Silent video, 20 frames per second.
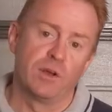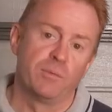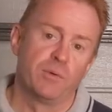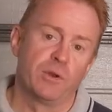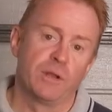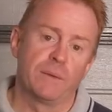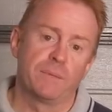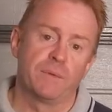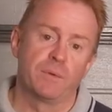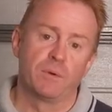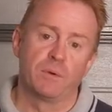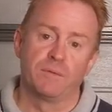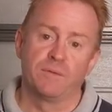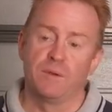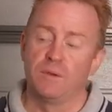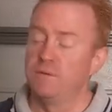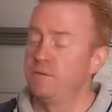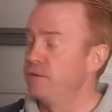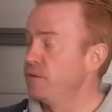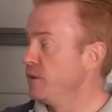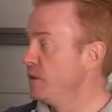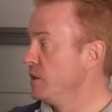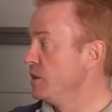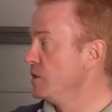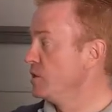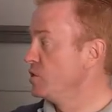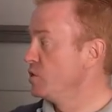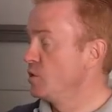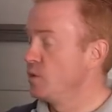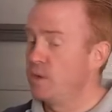I put up the review for
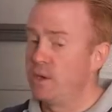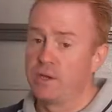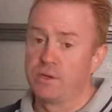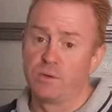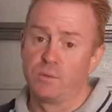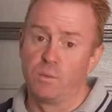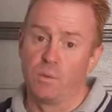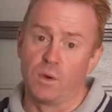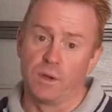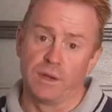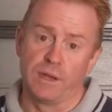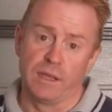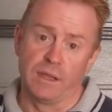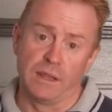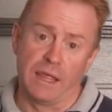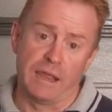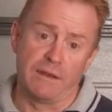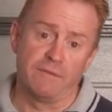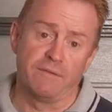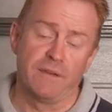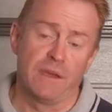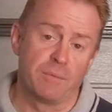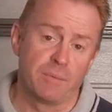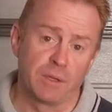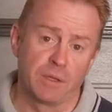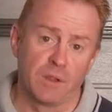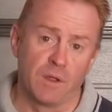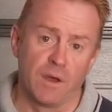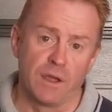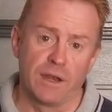the 200 watt Aladdin
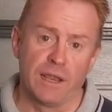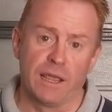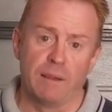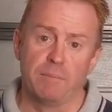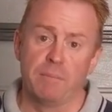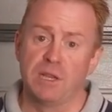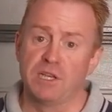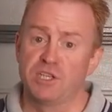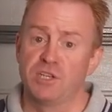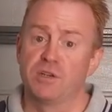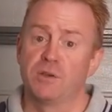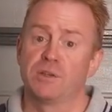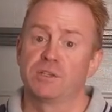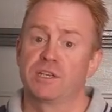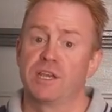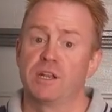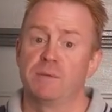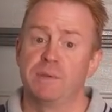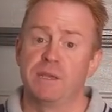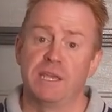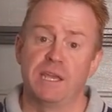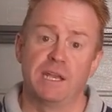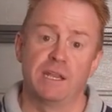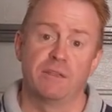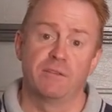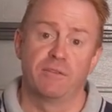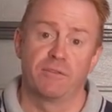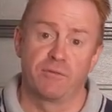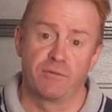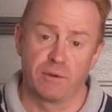fabric light and mentioned I was going to be
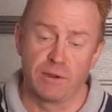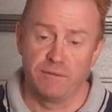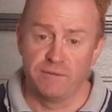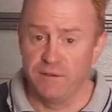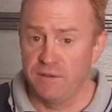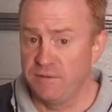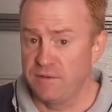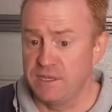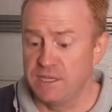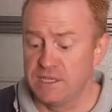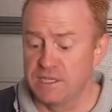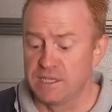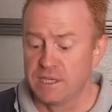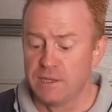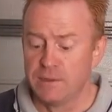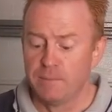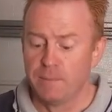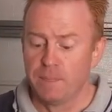getting 350s,